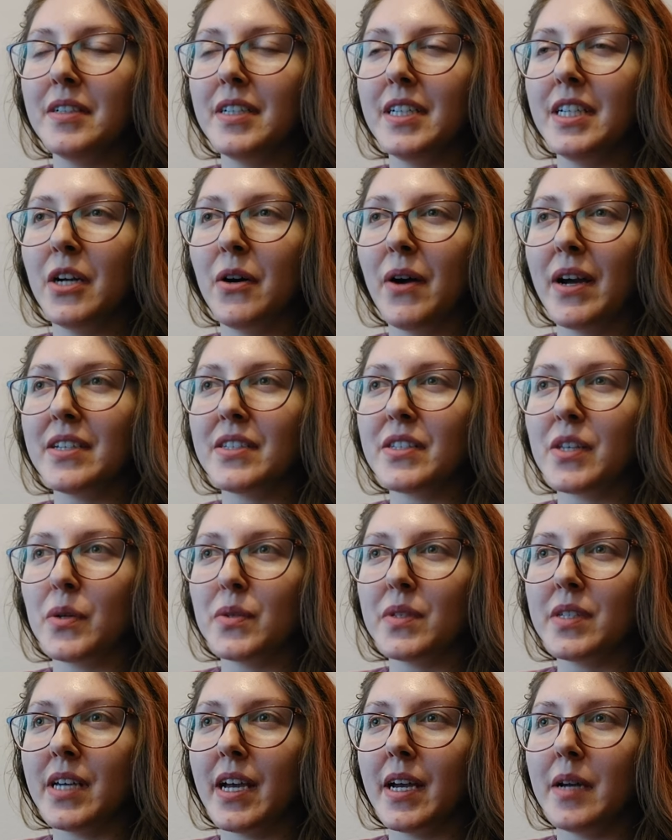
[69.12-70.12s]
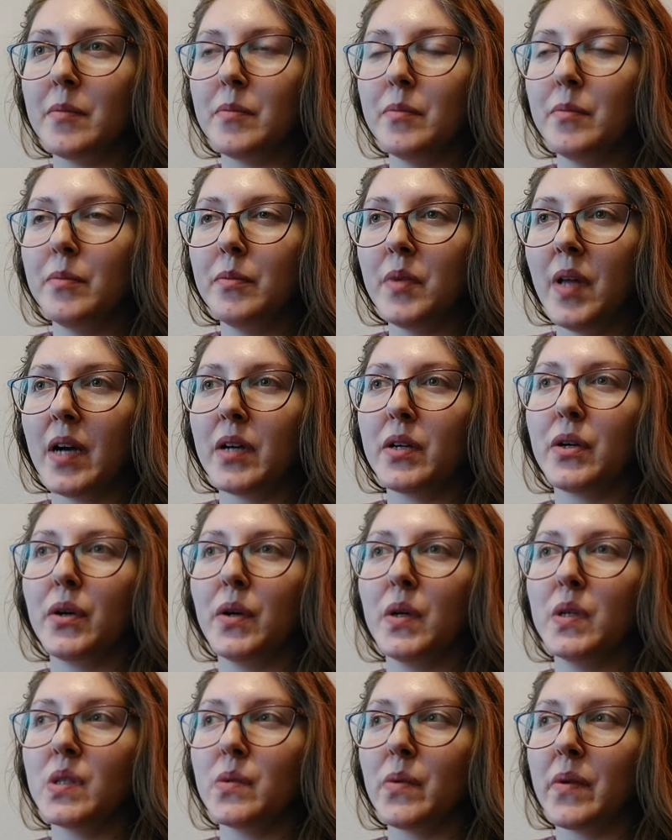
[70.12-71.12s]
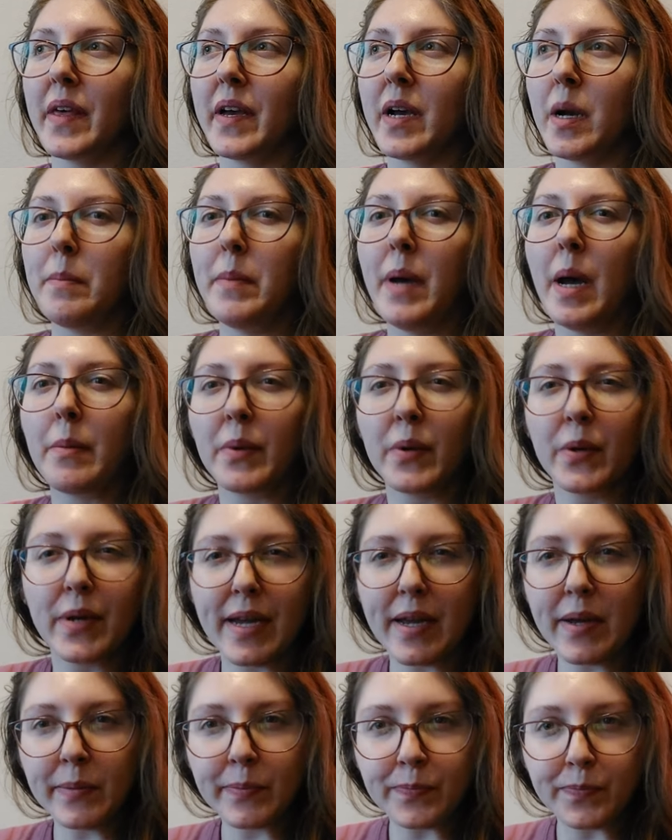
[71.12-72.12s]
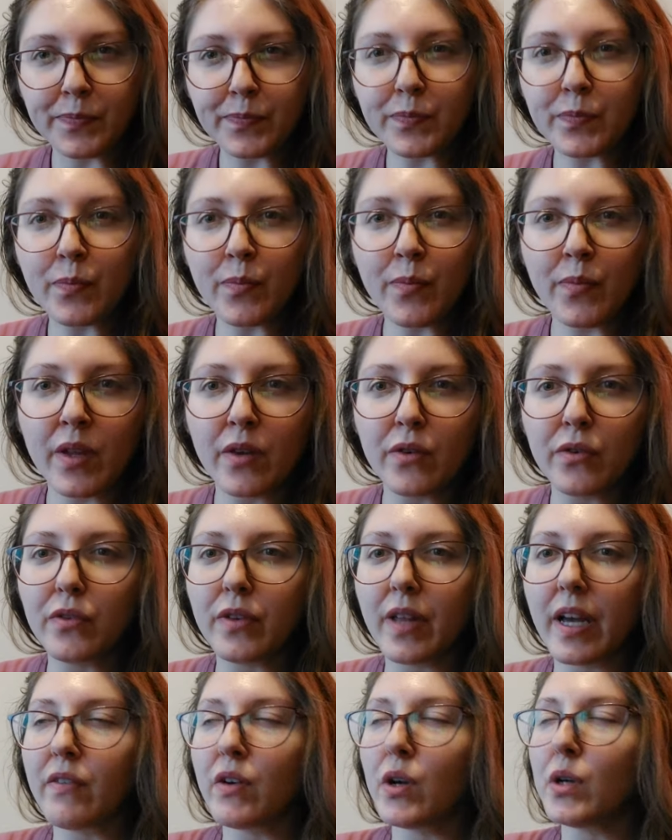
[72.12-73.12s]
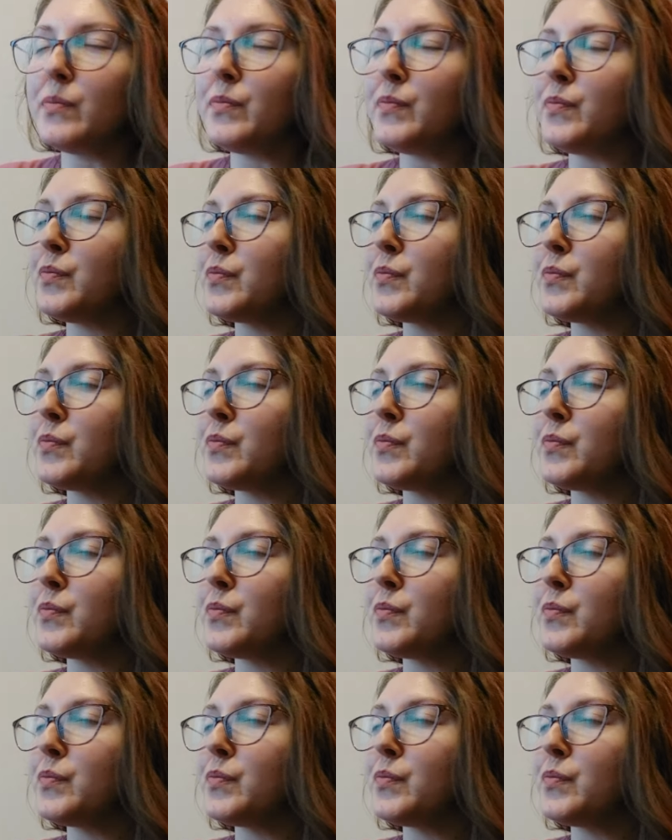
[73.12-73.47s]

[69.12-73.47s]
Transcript: you know, I associate black currants with like a peppery flavor.